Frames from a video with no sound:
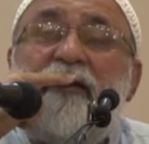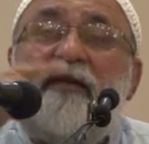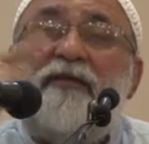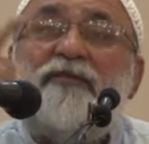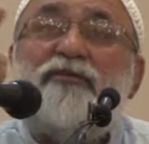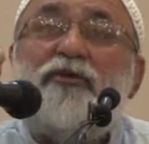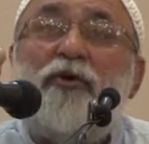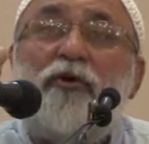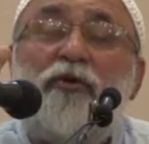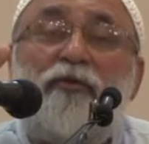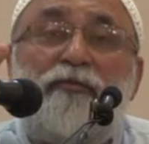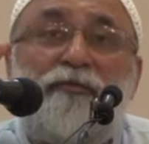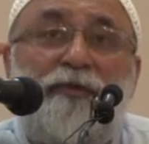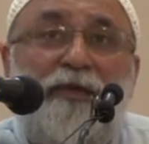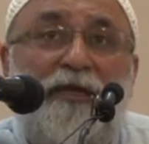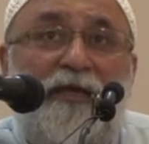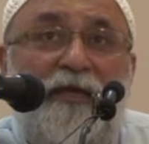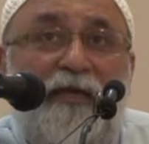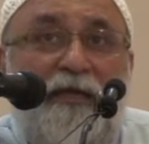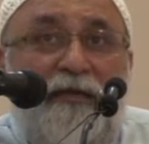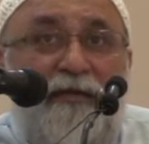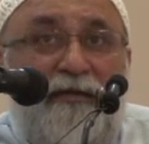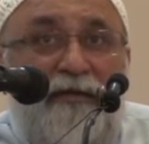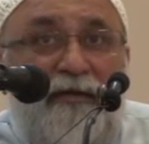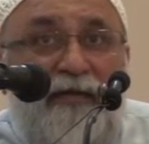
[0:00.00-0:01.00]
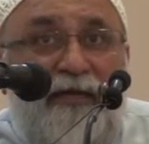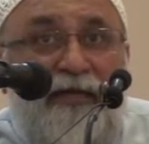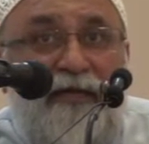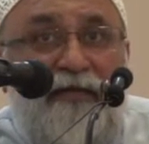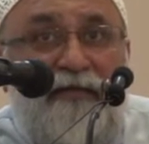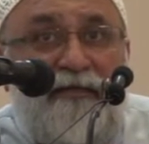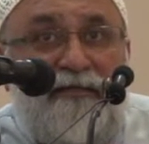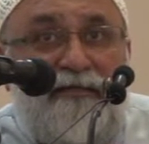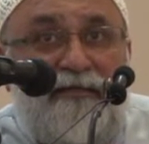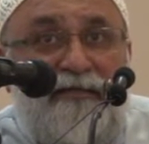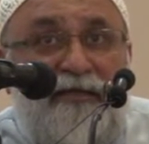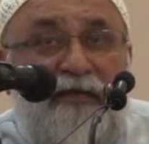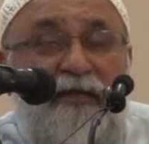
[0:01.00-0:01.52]
He told me in
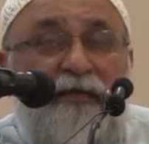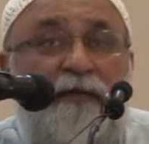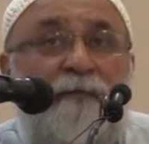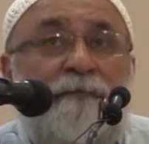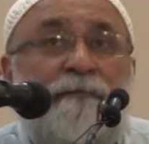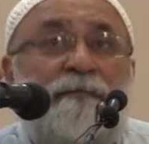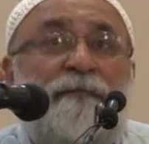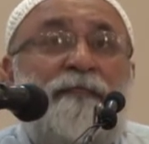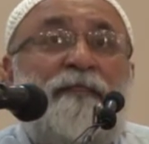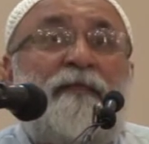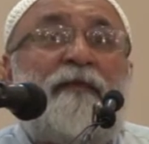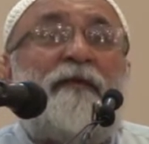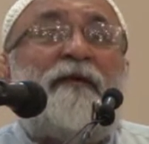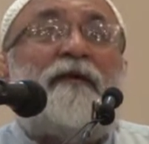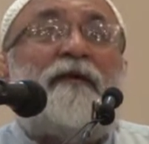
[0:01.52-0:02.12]
Lindi,